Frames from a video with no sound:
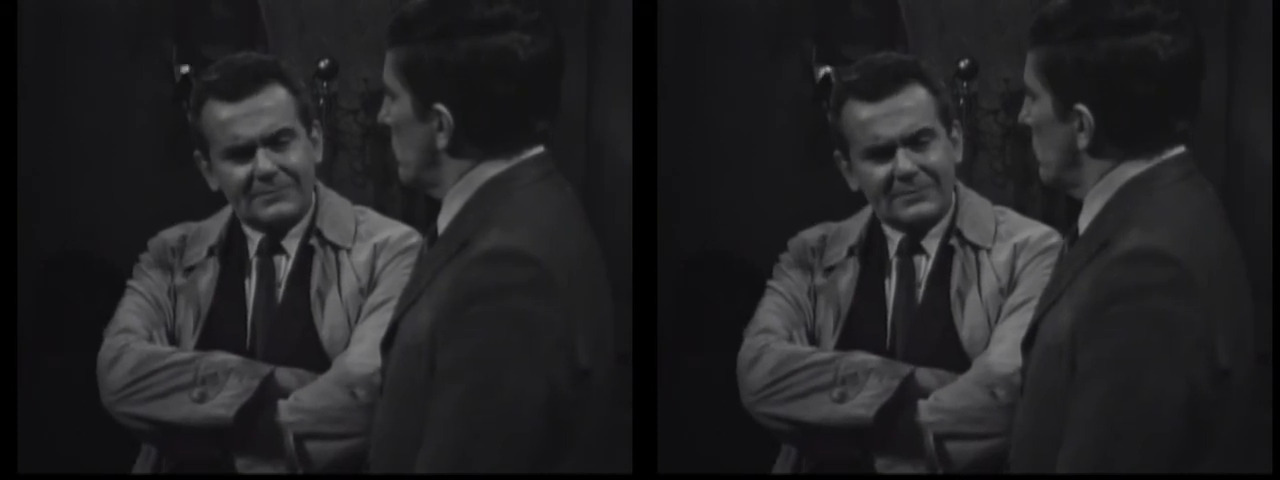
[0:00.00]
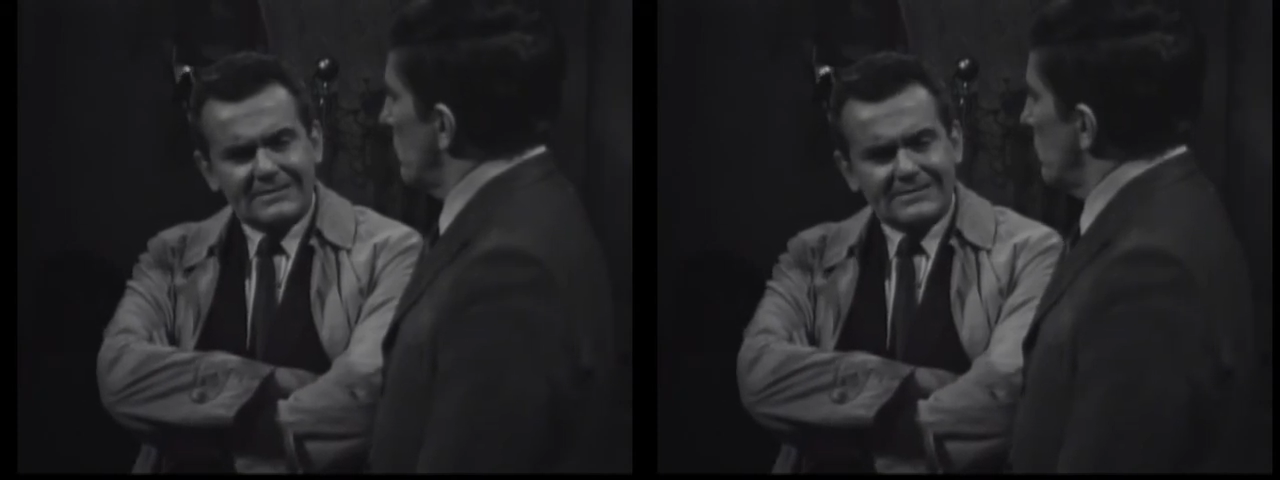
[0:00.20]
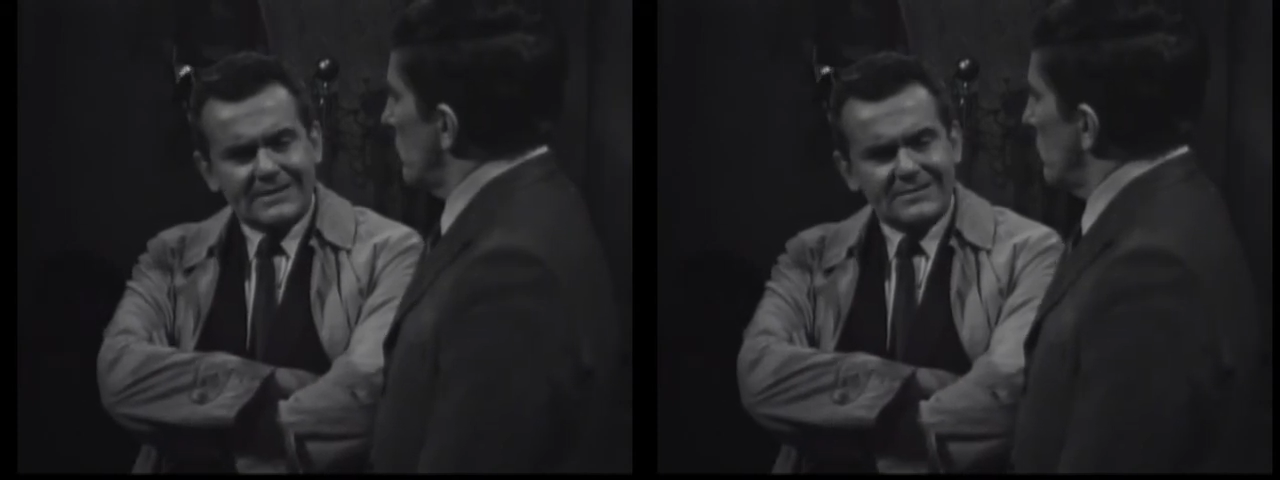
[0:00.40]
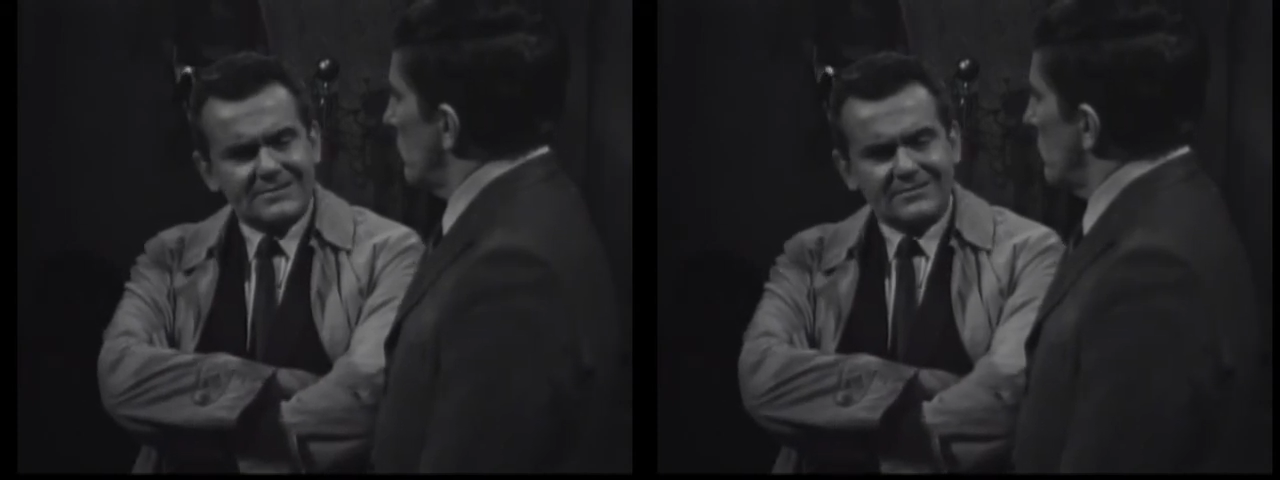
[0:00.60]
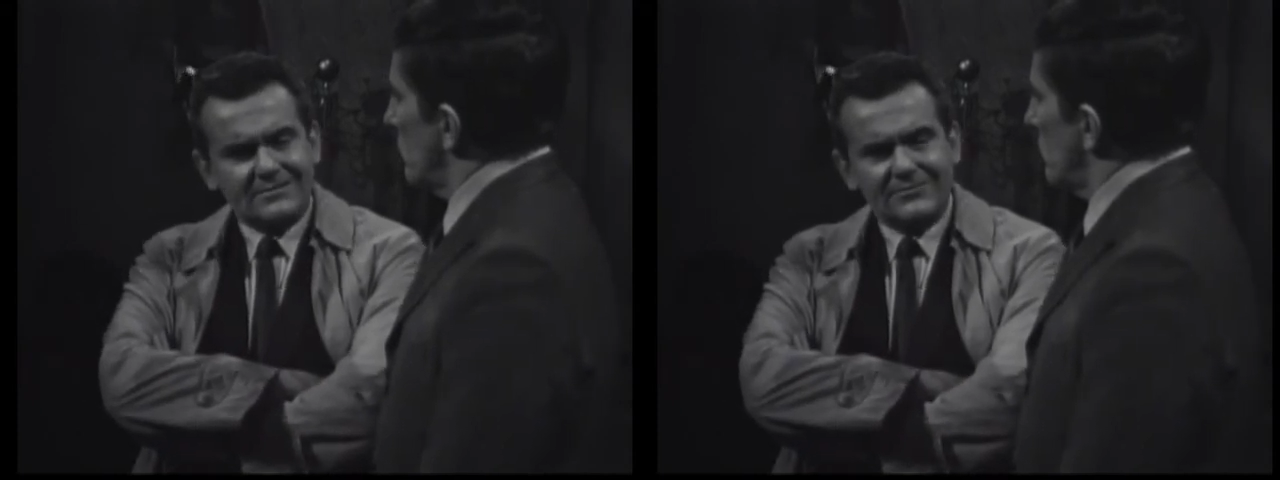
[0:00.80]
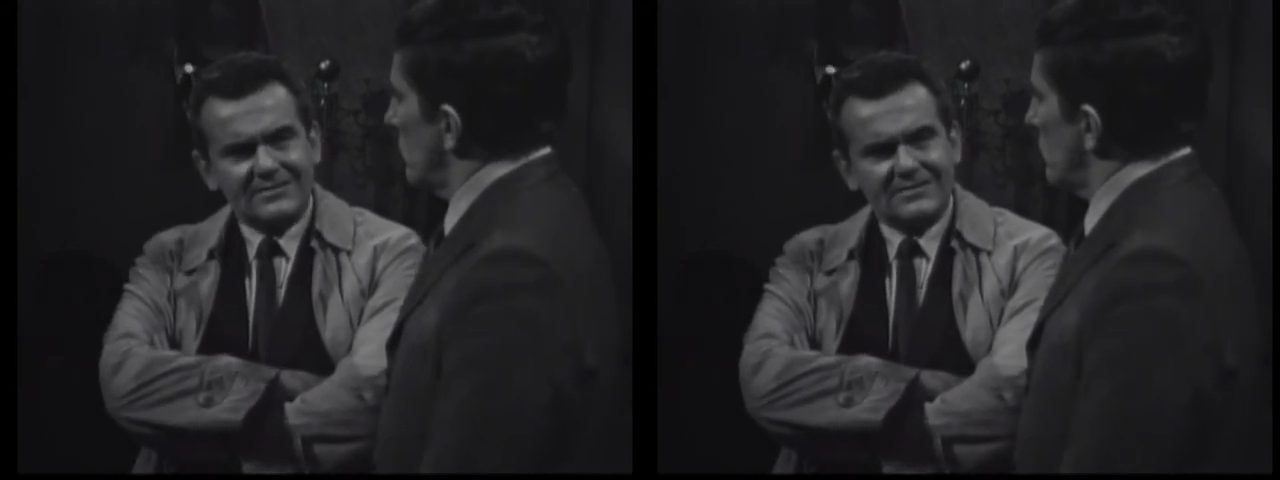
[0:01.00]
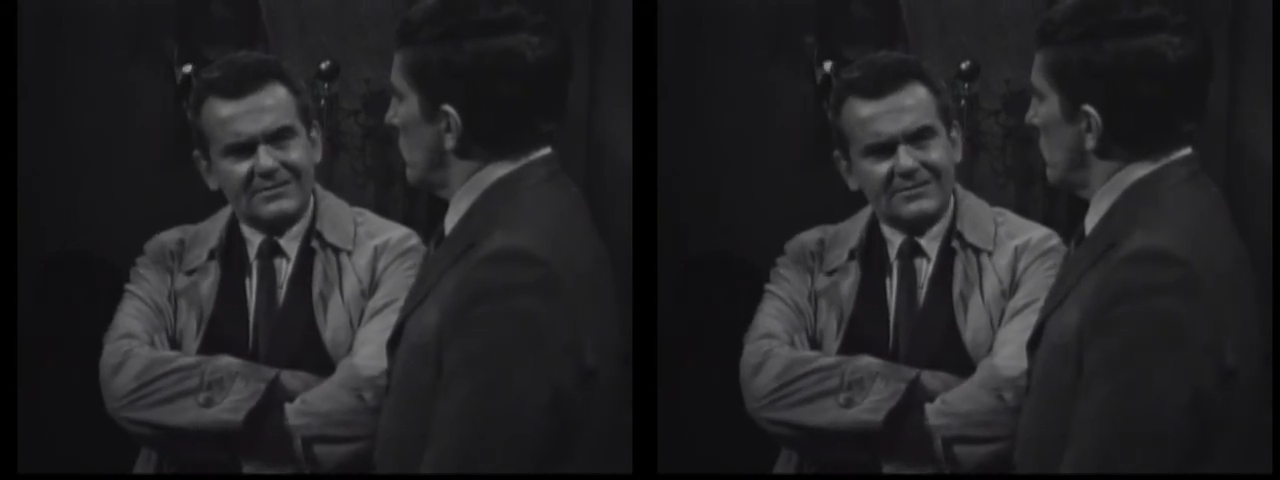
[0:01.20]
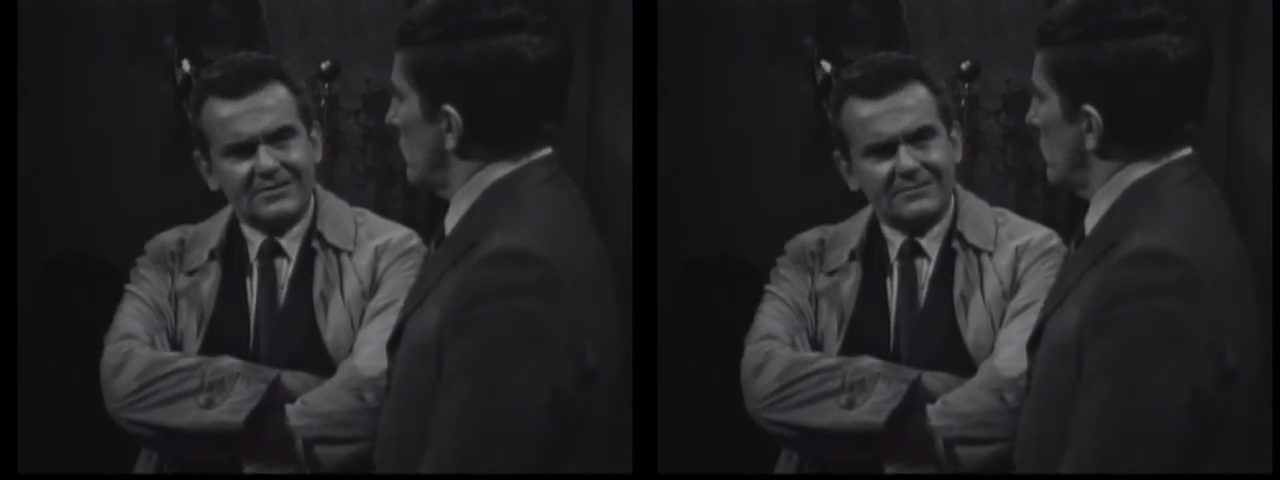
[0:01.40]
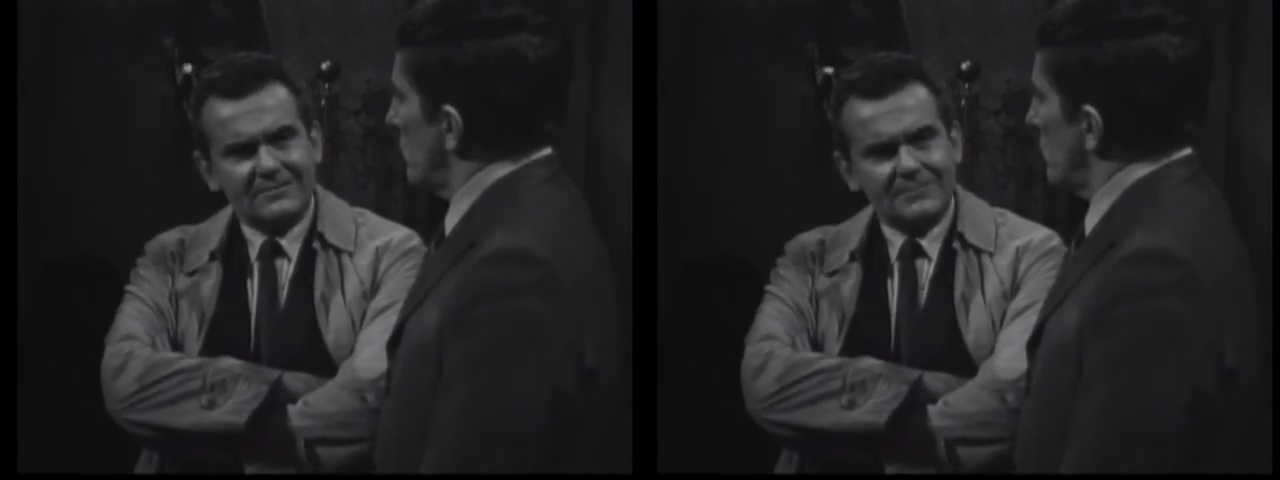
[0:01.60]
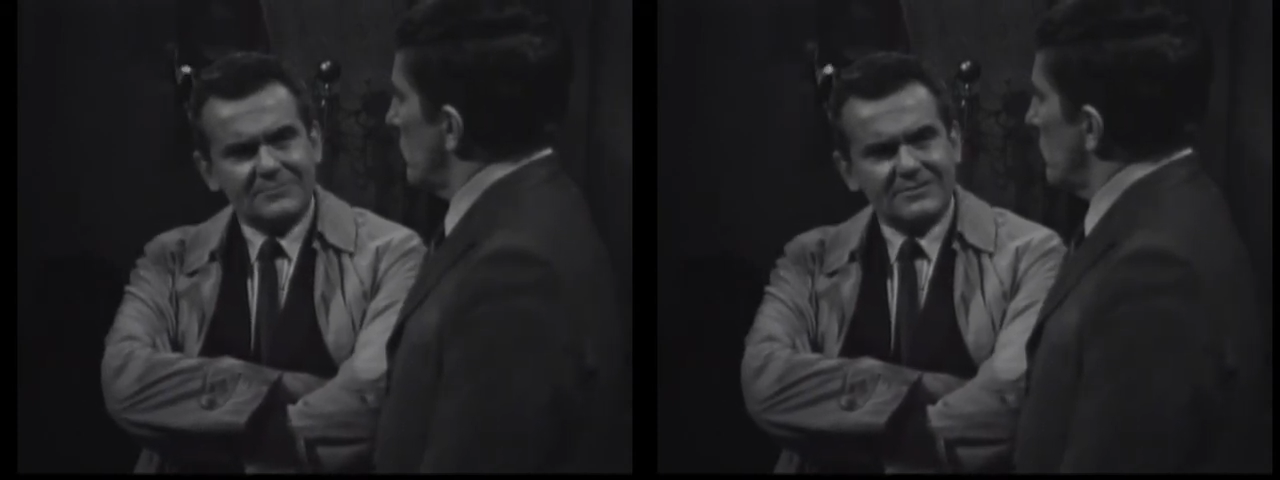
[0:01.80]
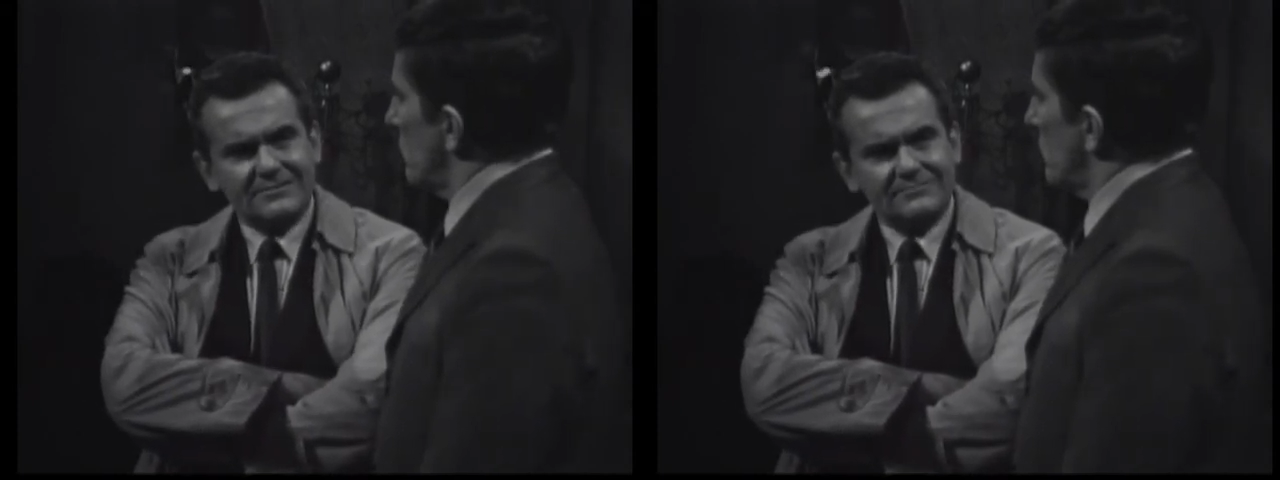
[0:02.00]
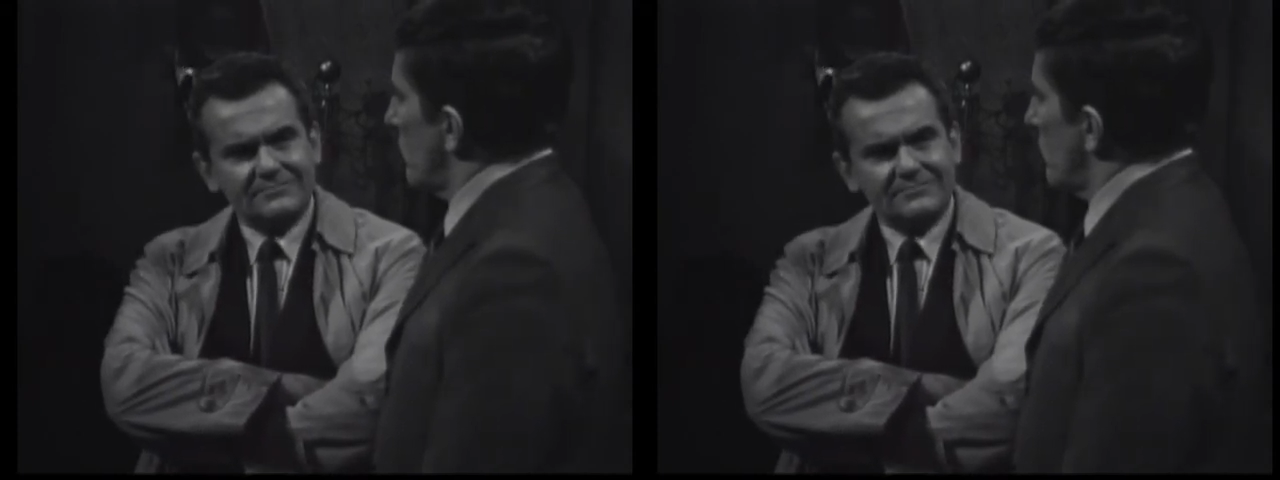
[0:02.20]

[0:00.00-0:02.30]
the potential for such corruption.